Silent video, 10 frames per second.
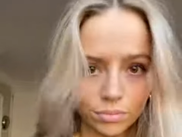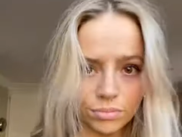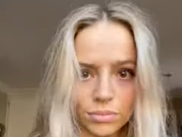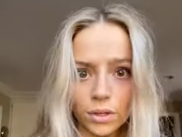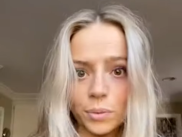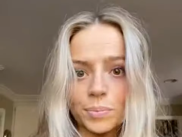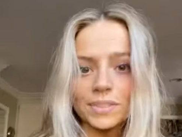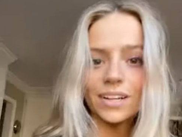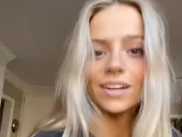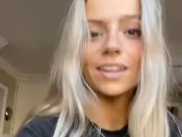Oops,
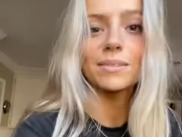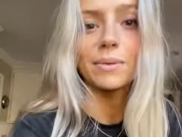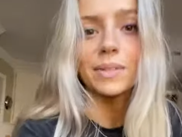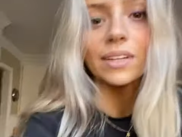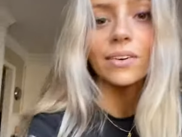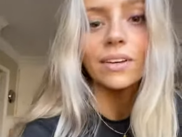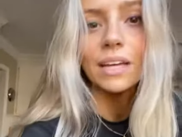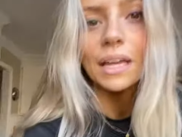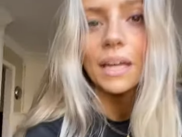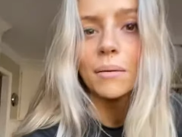sorry, that was my window.
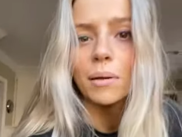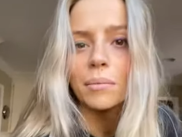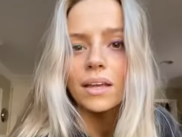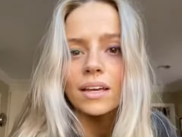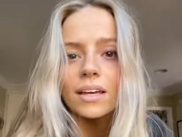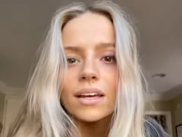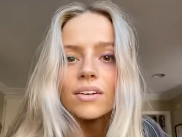Maybe like a